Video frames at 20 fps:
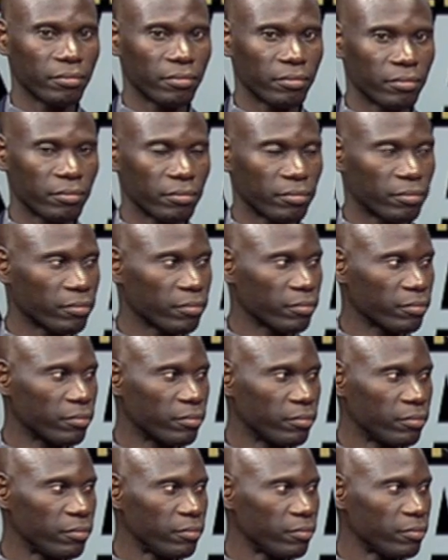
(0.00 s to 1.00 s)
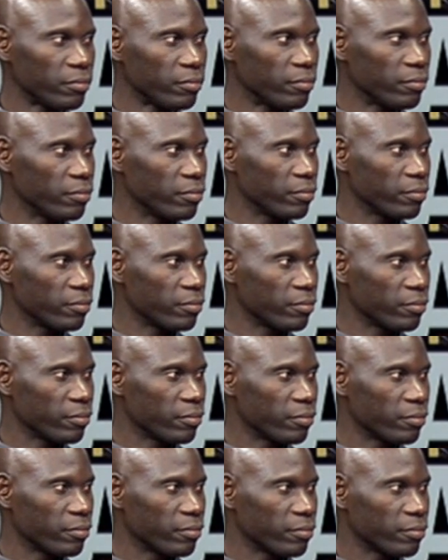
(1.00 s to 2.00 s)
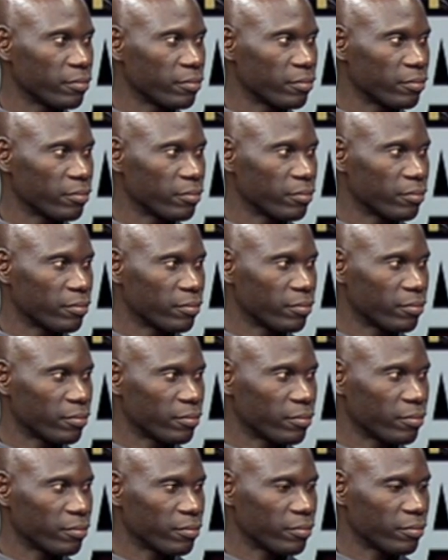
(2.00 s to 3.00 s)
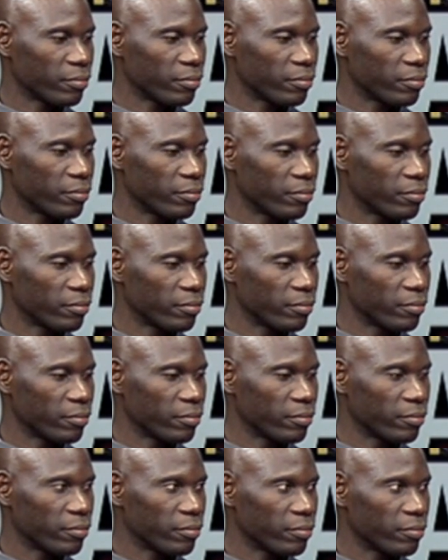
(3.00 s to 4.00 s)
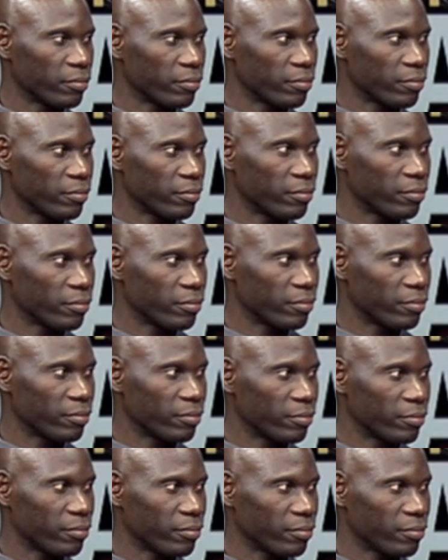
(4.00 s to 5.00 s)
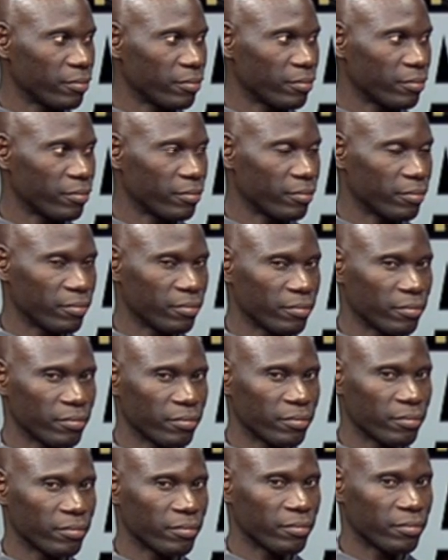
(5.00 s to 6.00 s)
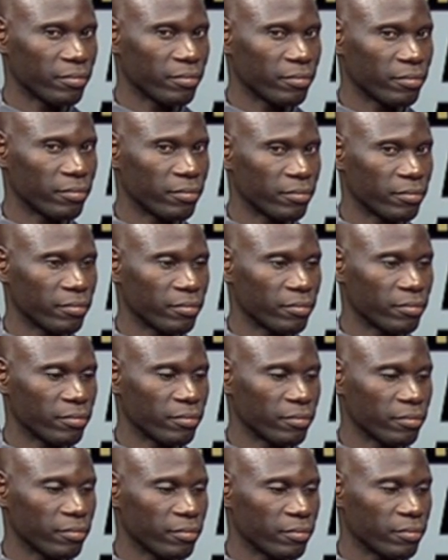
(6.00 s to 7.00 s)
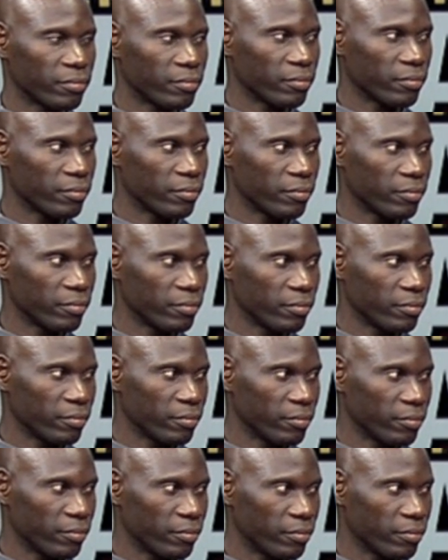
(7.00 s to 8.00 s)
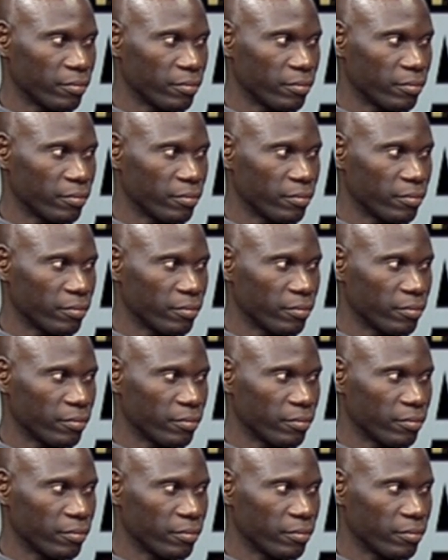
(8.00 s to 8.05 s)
(silent)